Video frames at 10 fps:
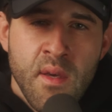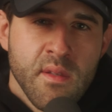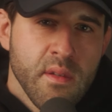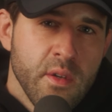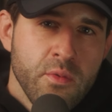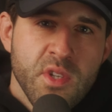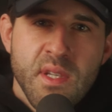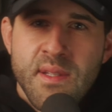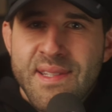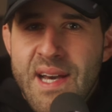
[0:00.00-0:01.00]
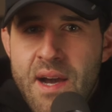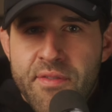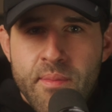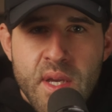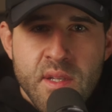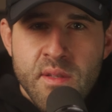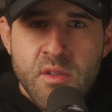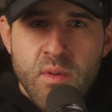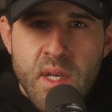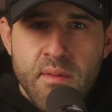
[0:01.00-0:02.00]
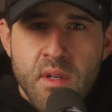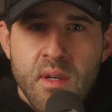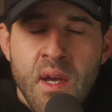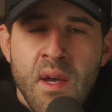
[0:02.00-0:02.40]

So no cheesy affirmations or whatever.